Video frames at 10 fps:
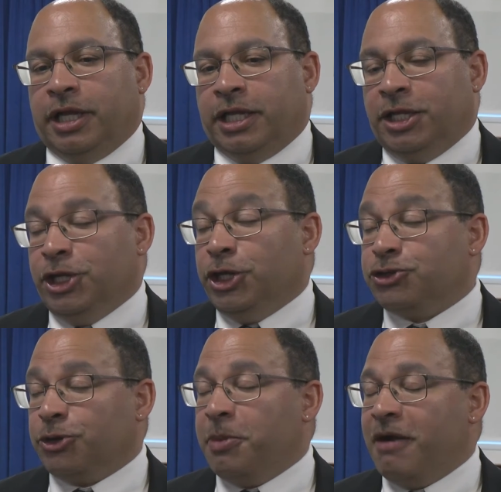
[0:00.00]
And in the
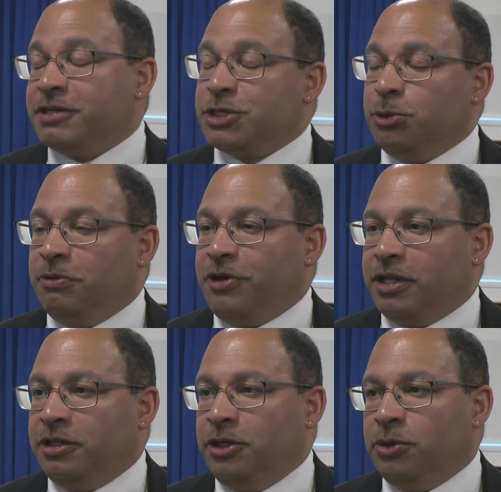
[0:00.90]
interim, obviously, we've
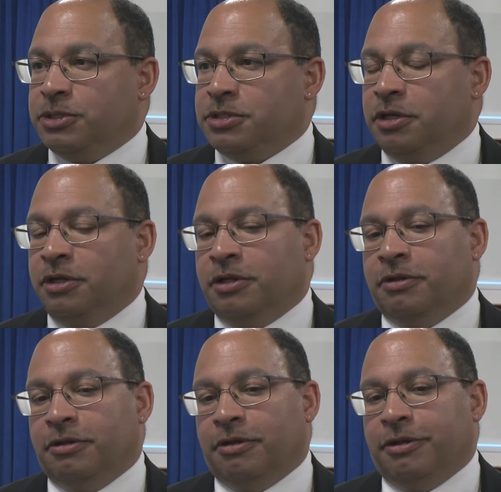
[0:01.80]
had to deal with,
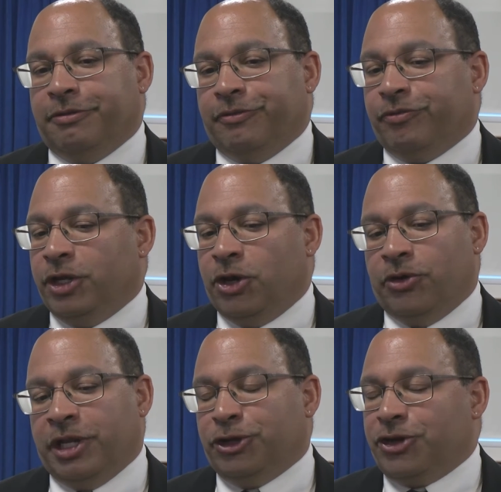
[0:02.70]
uh, you
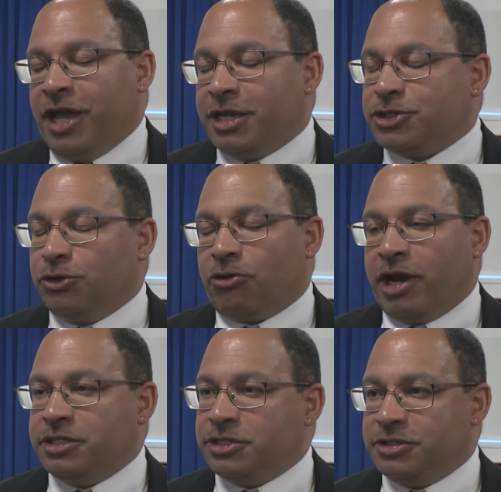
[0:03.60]
know, an international
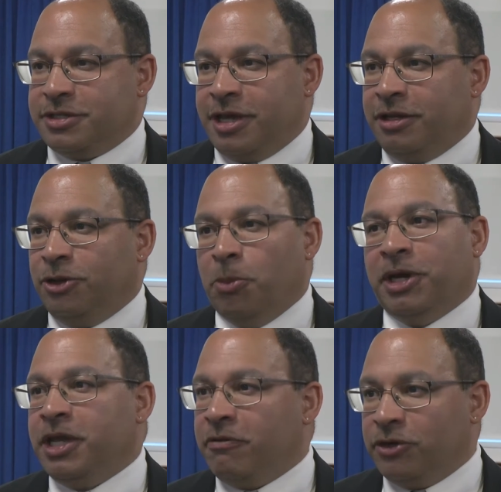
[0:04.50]
crisis that that
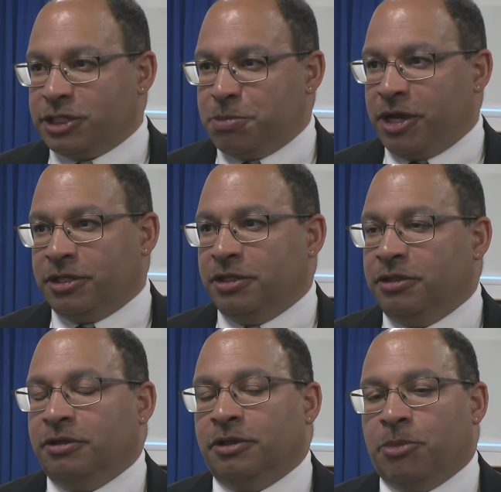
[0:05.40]
nobody ever
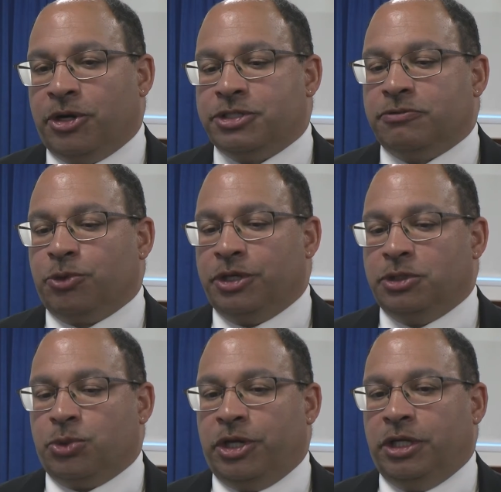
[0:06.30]
expected in the March of
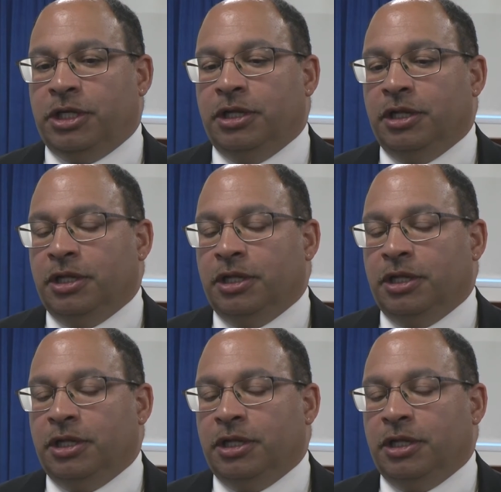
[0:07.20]
2020.